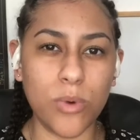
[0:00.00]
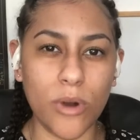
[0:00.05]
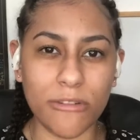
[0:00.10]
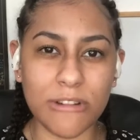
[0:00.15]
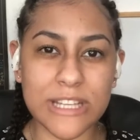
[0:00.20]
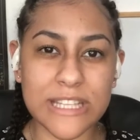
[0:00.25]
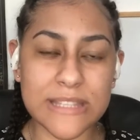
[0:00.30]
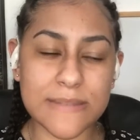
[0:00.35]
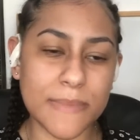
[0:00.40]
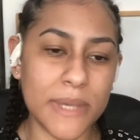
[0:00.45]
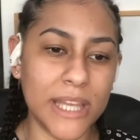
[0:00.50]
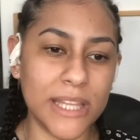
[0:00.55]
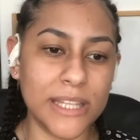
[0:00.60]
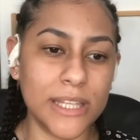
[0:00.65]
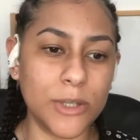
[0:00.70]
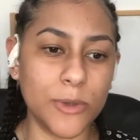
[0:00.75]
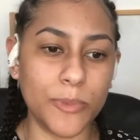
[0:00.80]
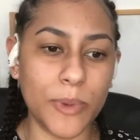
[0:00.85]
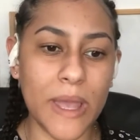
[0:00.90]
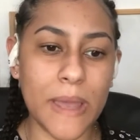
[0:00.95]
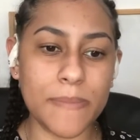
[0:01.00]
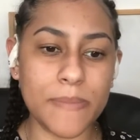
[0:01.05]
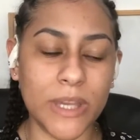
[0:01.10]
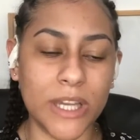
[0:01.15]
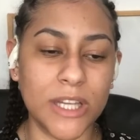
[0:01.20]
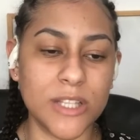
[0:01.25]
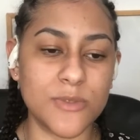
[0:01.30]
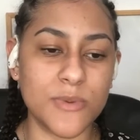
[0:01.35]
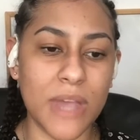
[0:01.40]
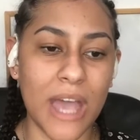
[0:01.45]
worries me a little bit
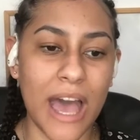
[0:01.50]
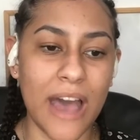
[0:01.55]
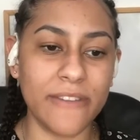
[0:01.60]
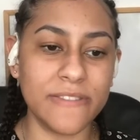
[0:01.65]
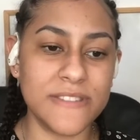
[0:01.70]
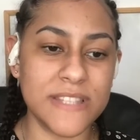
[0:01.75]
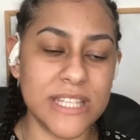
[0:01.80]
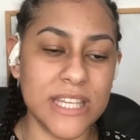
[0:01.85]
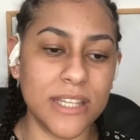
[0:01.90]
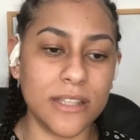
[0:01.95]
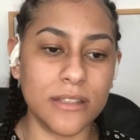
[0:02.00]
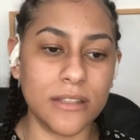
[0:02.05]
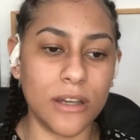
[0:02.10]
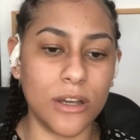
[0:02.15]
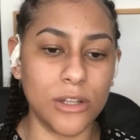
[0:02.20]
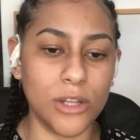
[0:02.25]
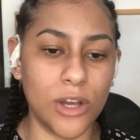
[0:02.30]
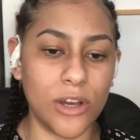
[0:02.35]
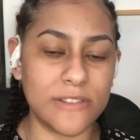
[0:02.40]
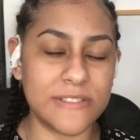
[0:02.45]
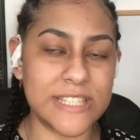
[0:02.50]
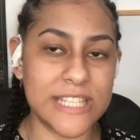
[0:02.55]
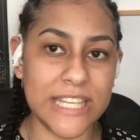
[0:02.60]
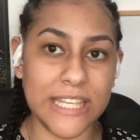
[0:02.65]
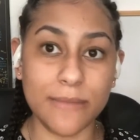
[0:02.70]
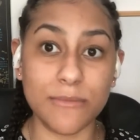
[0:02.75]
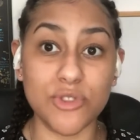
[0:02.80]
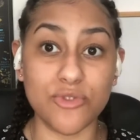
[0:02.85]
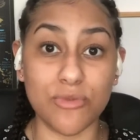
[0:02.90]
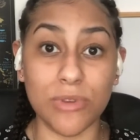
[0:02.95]
because we have seen a lot of
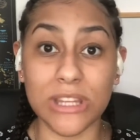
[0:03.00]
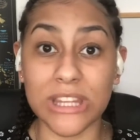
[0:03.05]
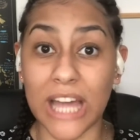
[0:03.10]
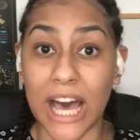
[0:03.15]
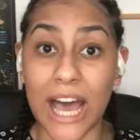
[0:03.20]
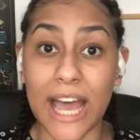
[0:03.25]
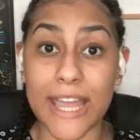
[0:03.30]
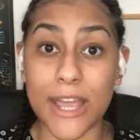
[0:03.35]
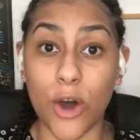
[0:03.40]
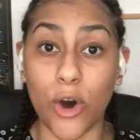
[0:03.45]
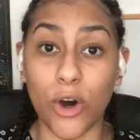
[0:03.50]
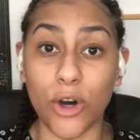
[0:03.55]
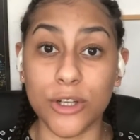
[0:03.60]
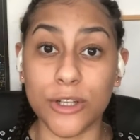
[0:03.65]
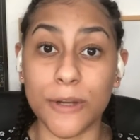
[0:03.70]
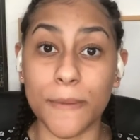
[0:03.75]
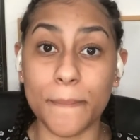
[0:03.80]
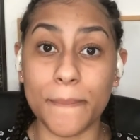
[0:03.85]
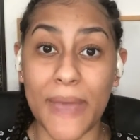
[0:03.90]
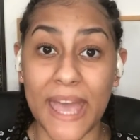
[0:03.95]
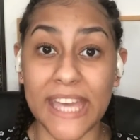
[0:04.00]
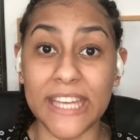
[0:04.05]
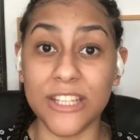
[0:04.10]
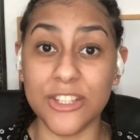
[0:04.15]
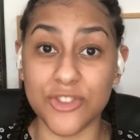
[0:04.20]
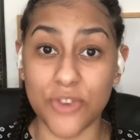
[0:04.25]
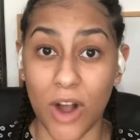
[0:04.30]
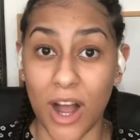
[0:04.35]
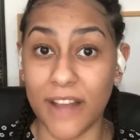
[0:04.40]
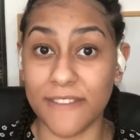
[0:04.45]
teams rely on
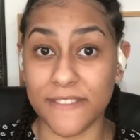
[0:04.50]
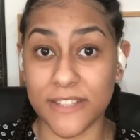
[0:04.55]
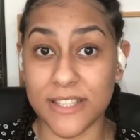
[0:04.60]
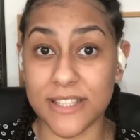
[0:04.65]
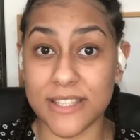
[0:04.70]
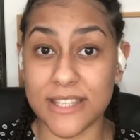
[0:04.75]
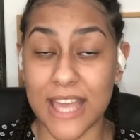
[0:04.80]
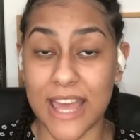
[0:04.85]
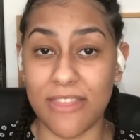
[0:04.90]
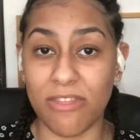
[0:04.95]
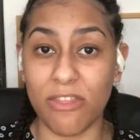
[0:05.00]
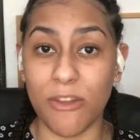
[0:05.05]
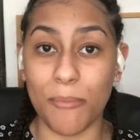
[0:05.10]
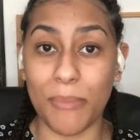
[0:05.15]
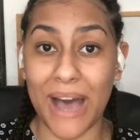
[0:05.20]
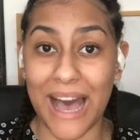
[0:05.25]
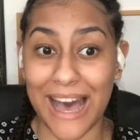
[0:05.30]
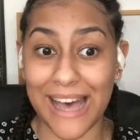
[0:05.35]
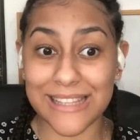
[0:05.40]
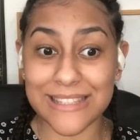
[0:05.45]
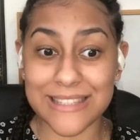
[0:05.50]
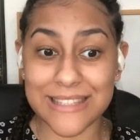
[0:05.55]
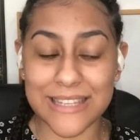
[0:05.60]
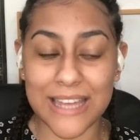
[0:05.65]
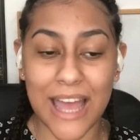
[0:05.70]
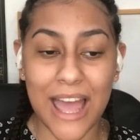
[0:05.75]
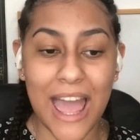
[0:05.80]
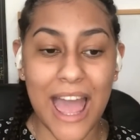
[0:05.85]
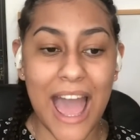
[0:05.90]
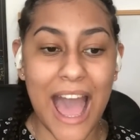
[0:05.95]
pay drivers in the
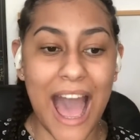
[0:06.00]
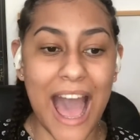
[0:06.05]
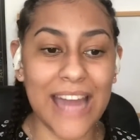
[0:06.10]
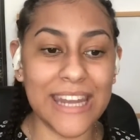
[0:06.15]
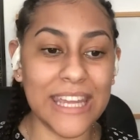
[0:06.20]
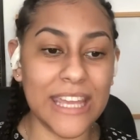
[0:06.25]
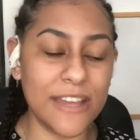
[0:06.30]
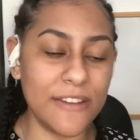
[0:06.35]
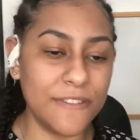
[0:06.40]
past. And